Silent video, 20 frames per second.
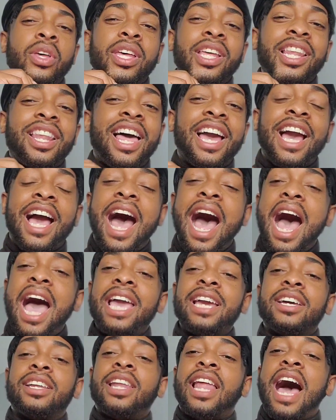like, I
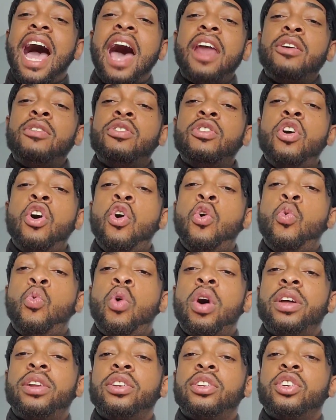ain't gonna lie, I don't know
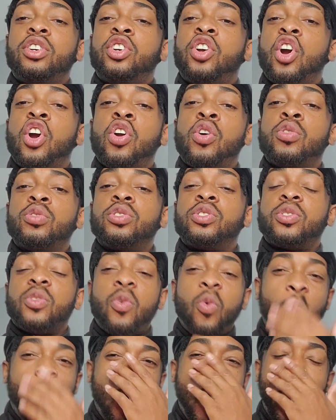what girls
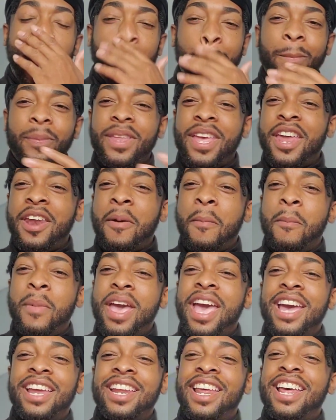want in a
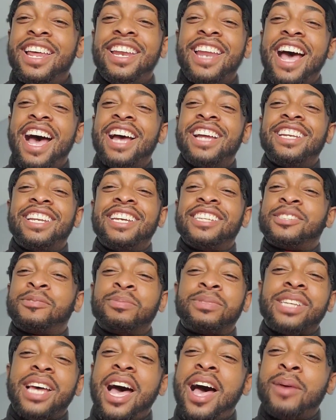man nowadays
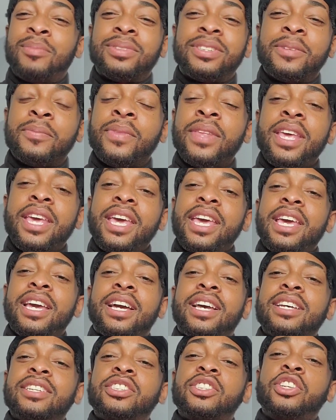sometimes.
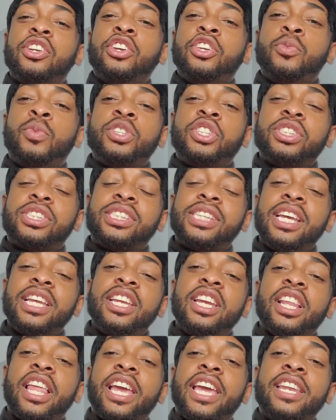Because what you're saying
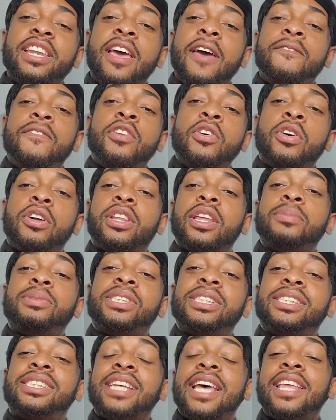here, like in that video clip,
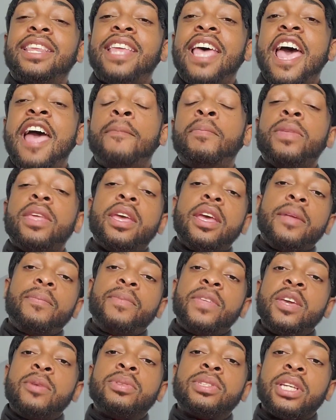she said that
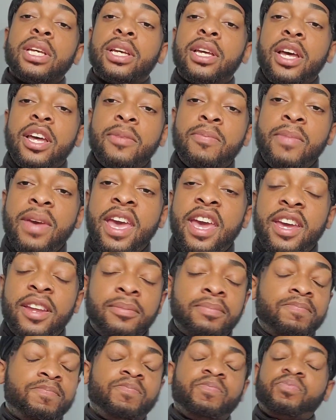he was a good man.